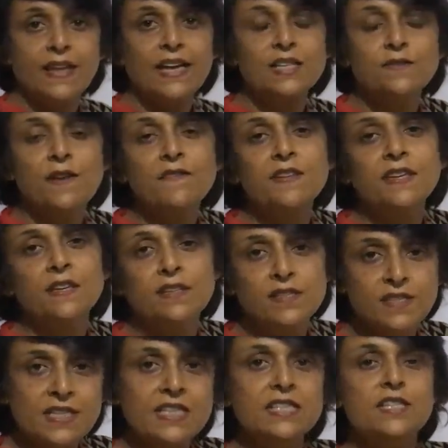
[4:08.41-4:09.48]
and that's why it
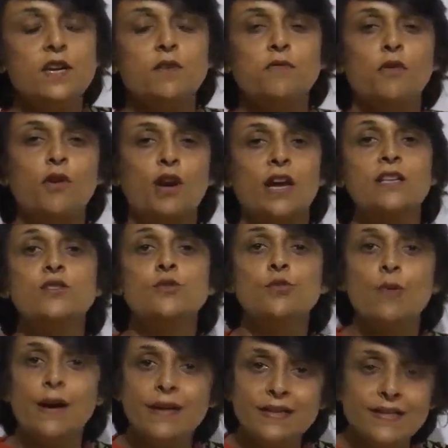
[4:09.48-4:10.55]
is easier for us
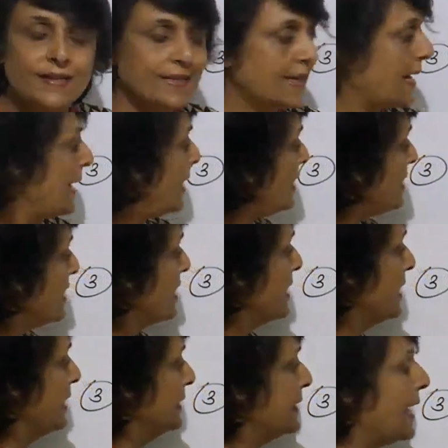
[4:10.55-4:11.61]
to understand
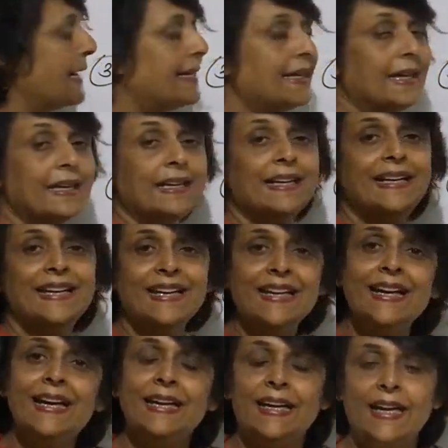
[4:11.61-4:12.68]
that
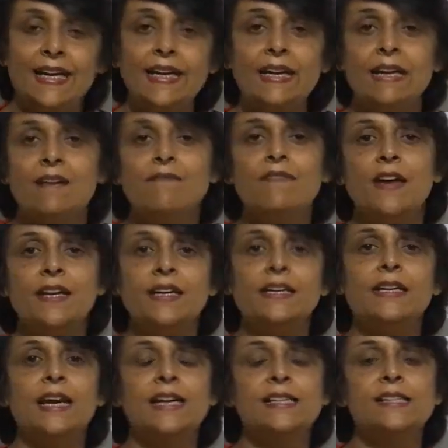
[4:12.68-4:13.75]
DNA, when
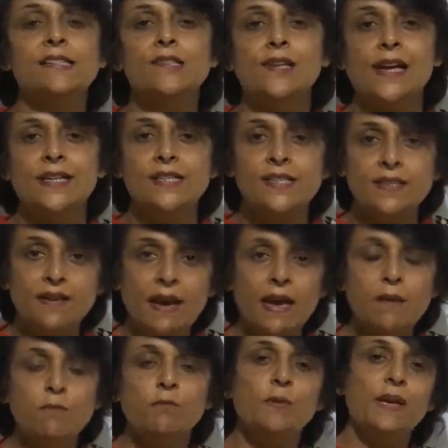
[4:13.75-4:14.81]
it gets
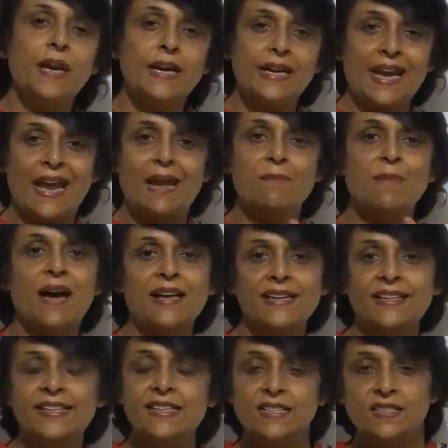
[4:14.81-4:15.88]
transcribed, we get
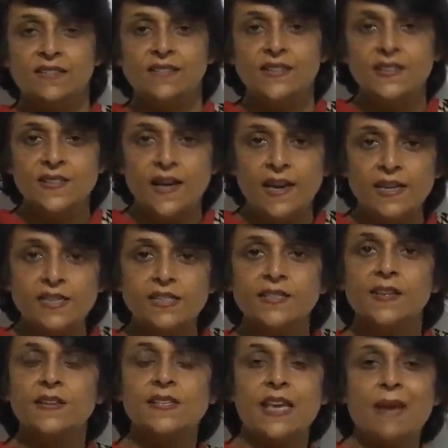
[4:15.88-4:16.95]
mRNA
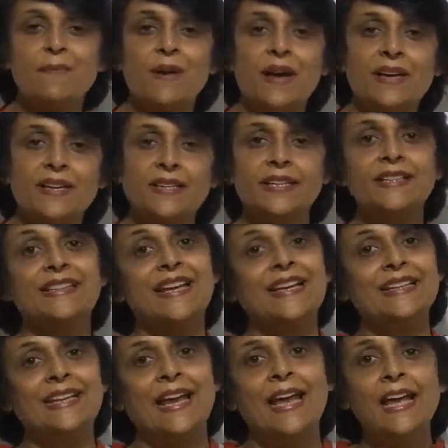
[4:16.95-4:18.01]
synthesized. This mRNA
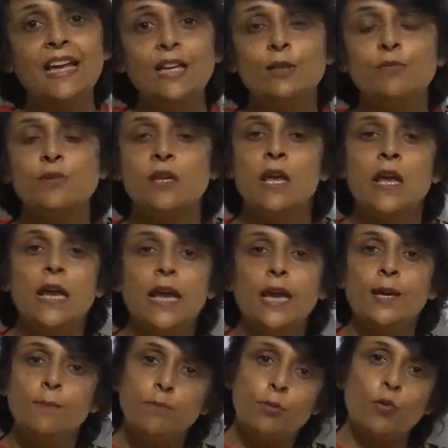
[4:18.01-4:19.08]
then helps
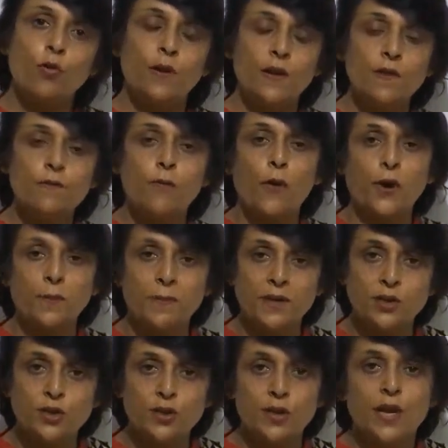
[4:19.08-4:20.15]
in protein
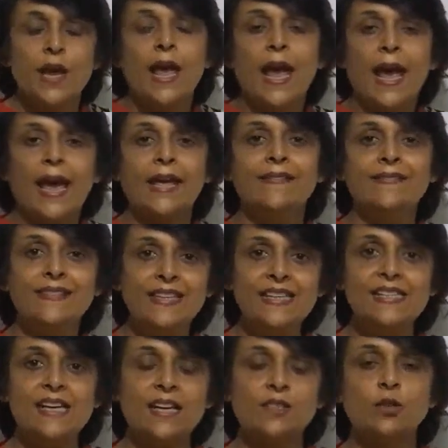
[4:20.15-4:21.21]
formation. And
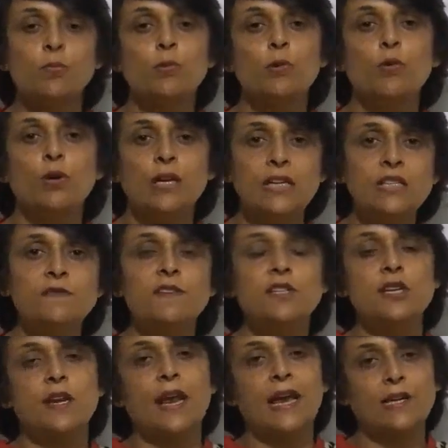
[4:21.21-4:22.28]
these are the proteins
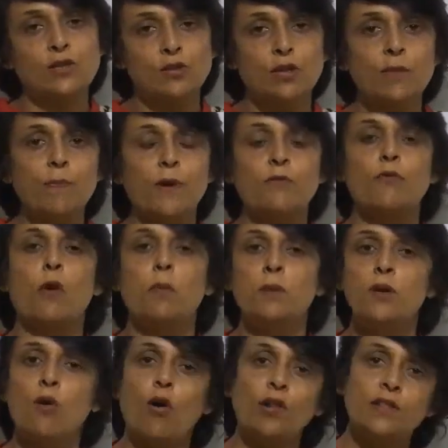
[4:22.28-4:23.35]
which are actually
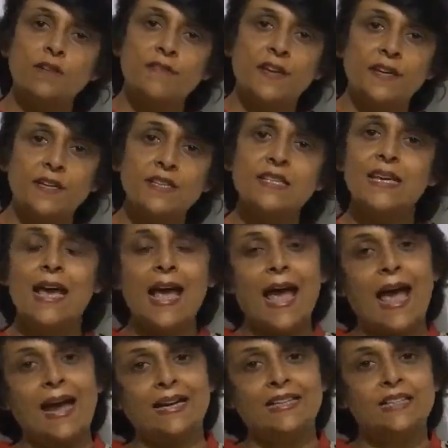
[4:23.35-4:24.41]
performing all the various
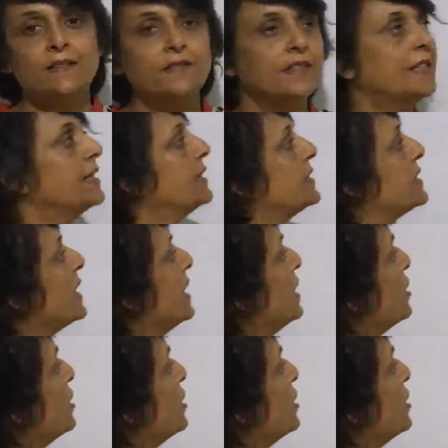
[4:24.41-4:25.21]
activities.